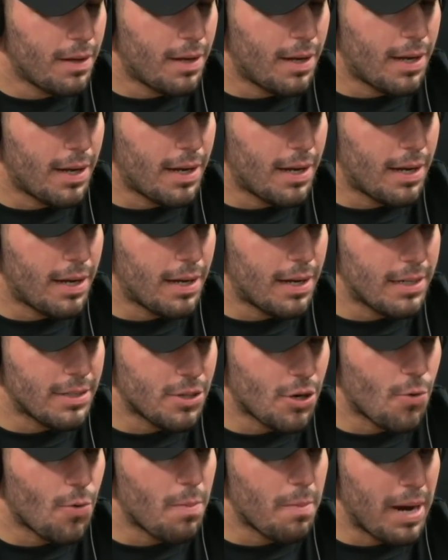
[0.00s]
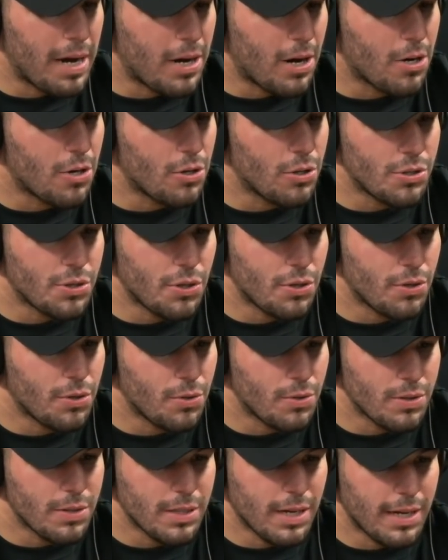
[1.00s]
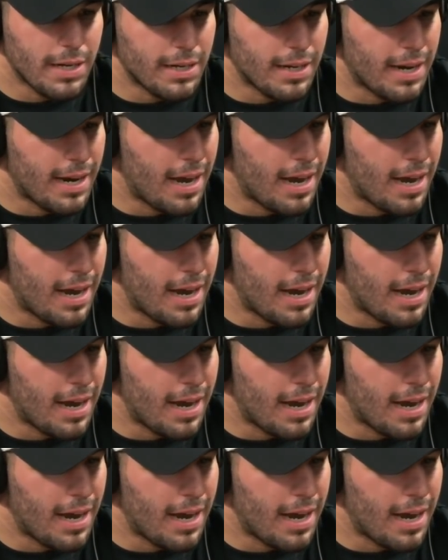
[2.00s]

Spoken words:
And I started with Mike Cardozo, who was like